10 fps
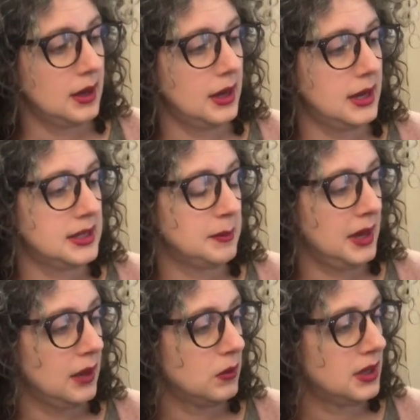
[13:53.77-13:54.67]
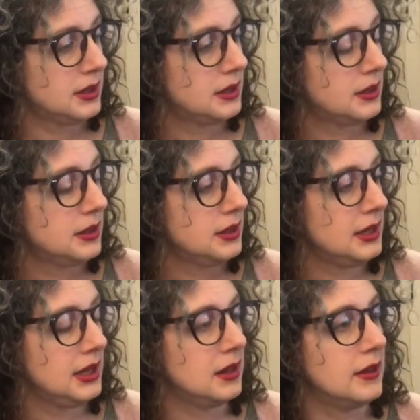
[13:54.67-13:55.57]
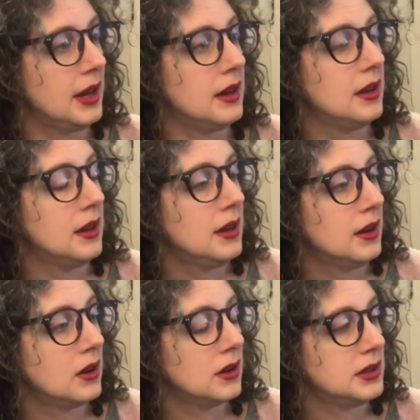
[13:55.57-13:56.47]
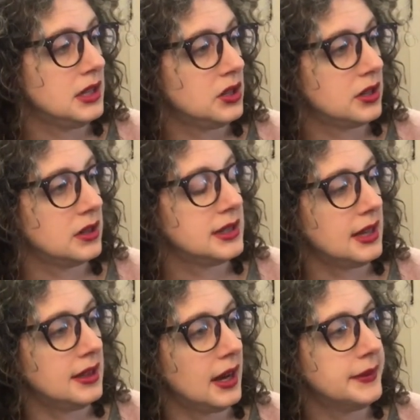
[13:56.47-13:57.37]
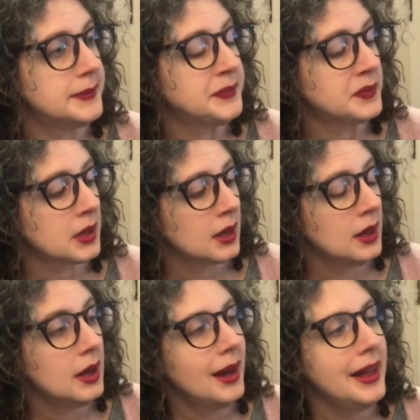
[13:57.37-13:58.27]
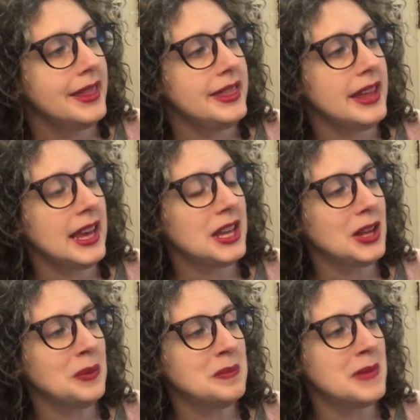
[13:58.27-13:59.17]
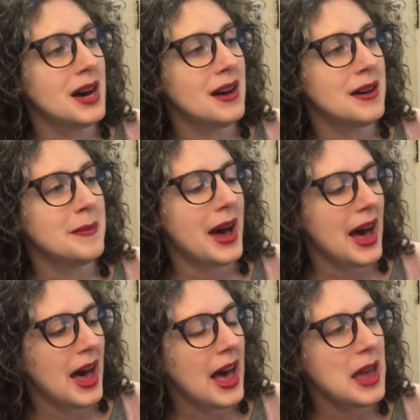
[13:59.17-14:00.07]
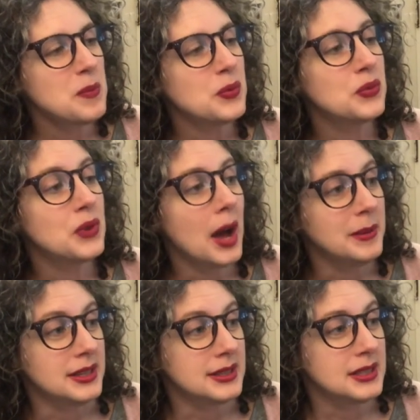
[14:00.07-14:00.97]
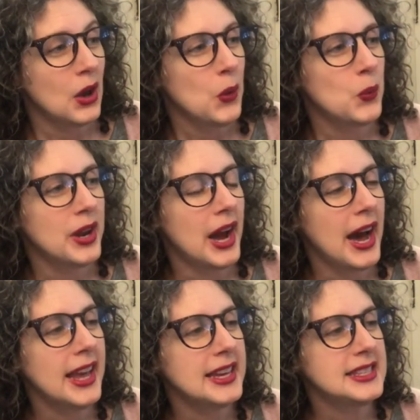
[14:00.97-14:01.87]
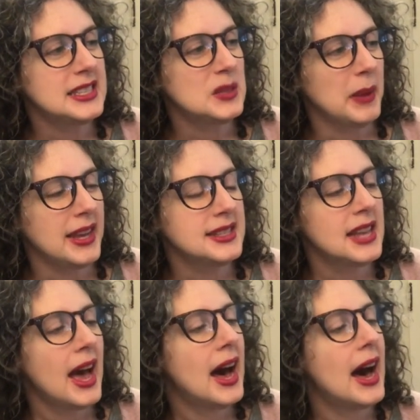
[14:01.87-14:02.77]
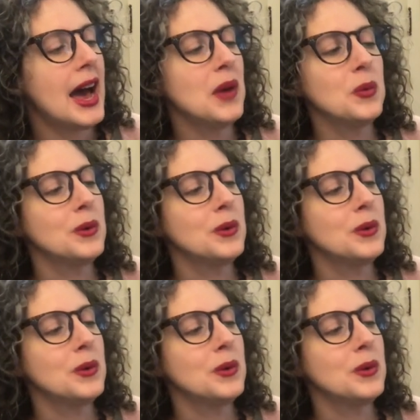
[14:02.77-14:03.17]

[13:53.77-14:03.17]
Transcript: as Mae was to hear that her teacher said that. Thank you, Mom. I promise when I get to space, I will